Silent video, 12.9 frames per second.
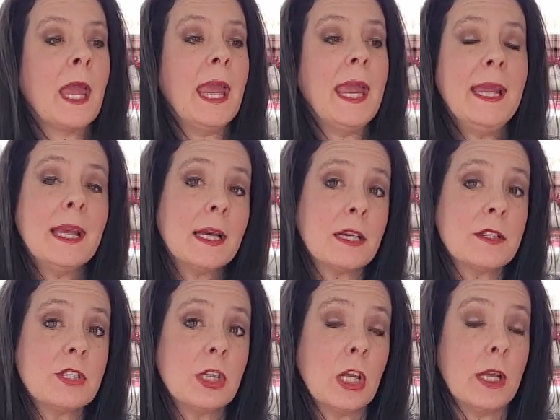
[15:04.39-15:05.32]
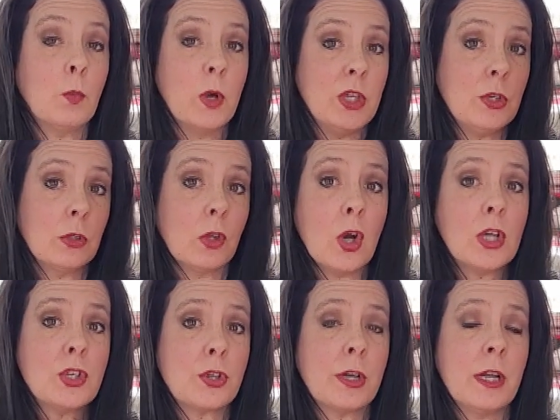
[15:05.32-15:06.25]
And when you
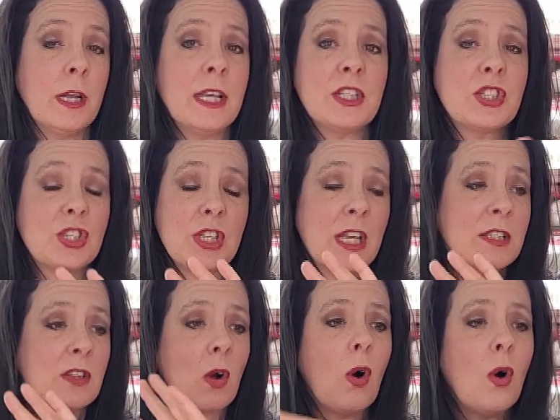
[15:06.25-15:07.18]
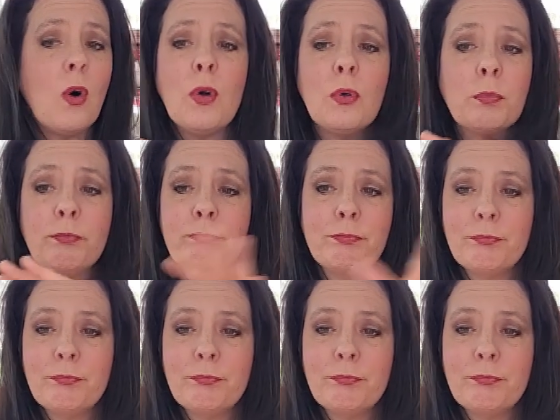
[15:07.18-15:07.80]
launder it, it's all,